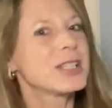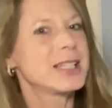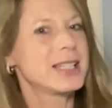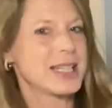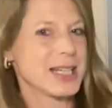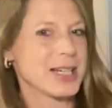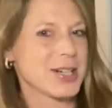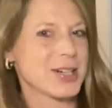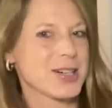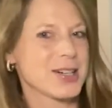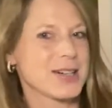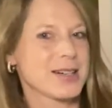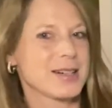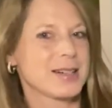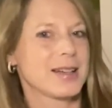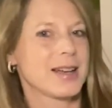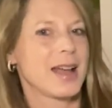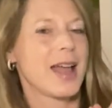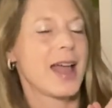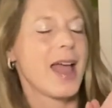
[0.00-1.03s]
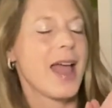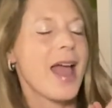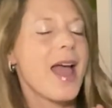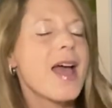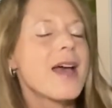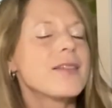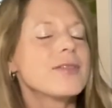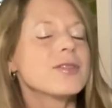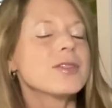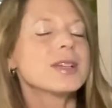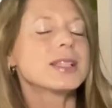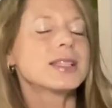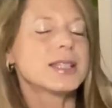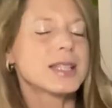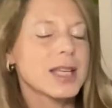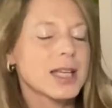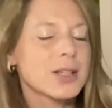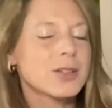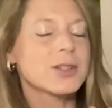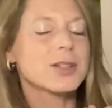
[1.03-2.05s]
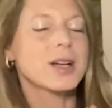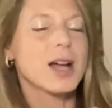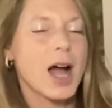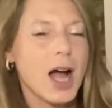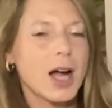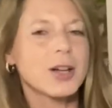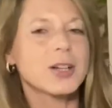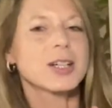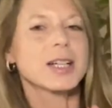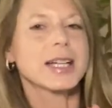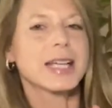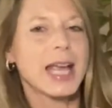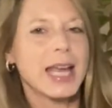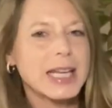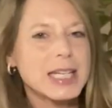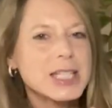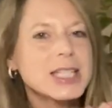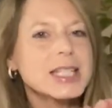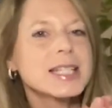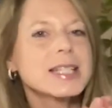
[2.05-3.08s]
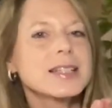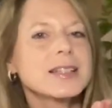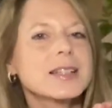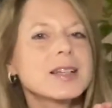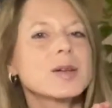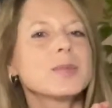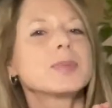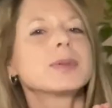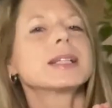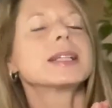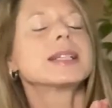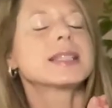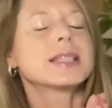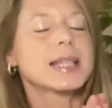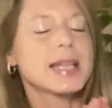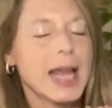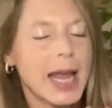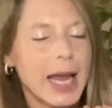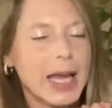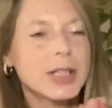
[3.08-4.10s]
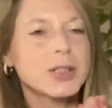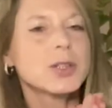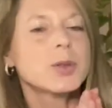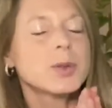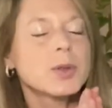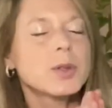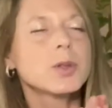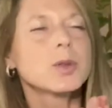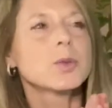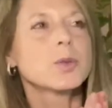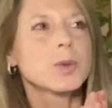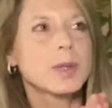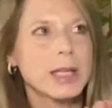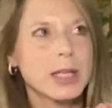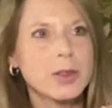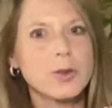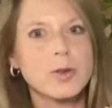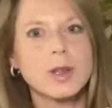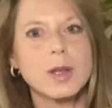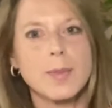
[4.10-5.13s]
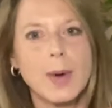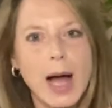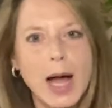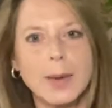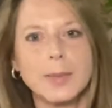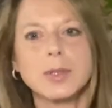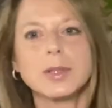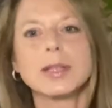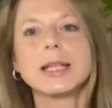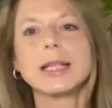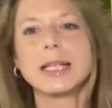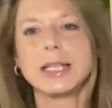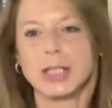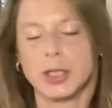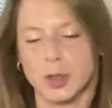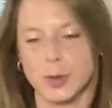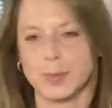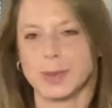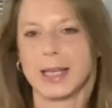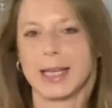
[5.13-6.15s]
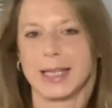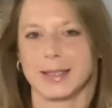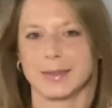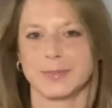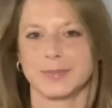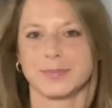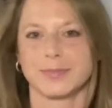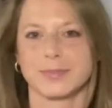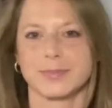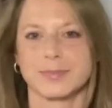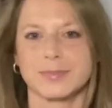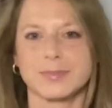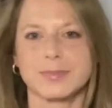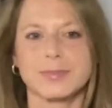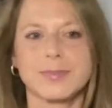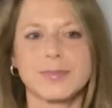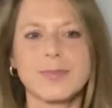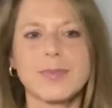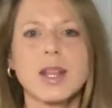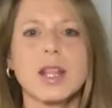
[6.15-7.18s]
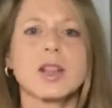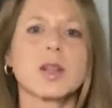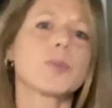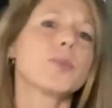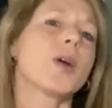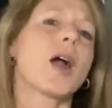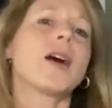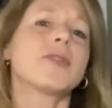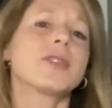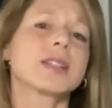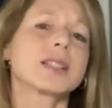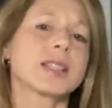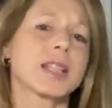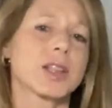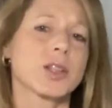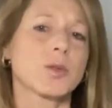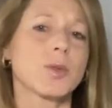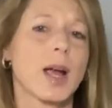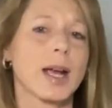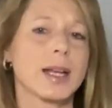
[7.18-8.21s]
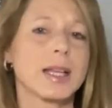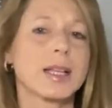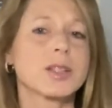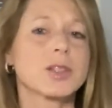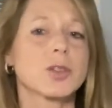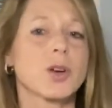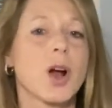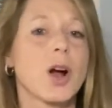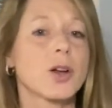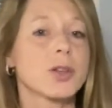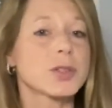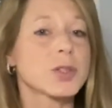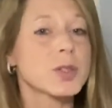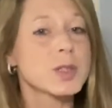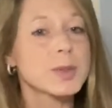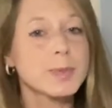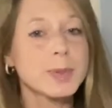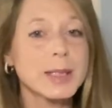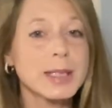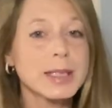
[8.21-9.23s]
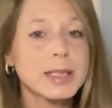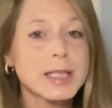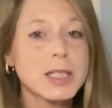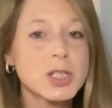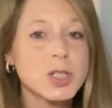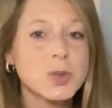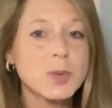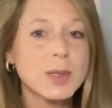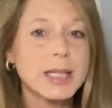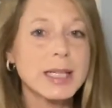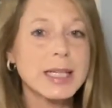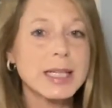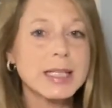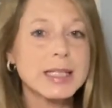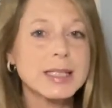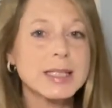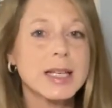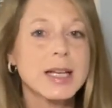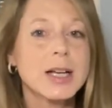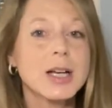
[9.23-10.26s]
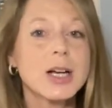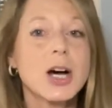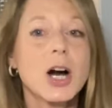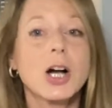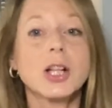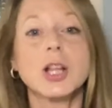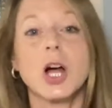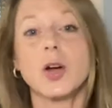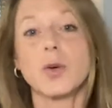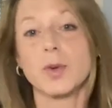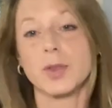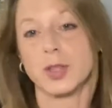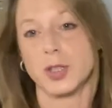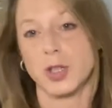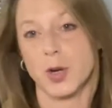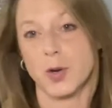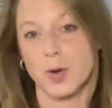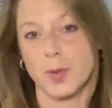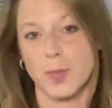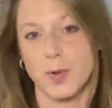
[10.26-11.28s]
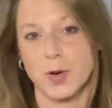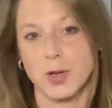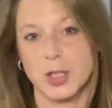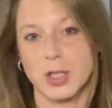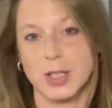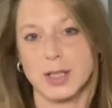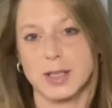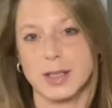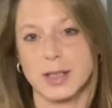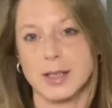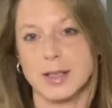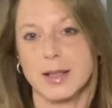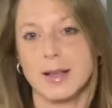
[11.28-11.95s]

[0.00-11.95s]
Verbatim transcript: year, every single congregation completes an annual read through the Bible in a year plan. The prophets and the writings are also split into readings along with the Torah portions.